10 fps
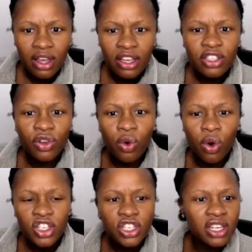And so the
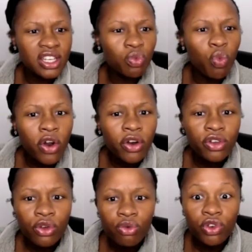question is, what
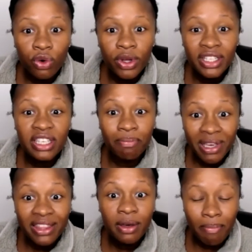are doing to
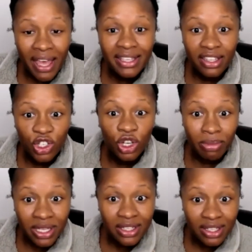be the best at your
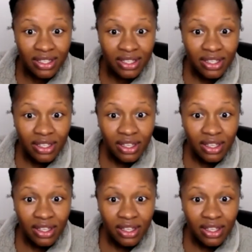business?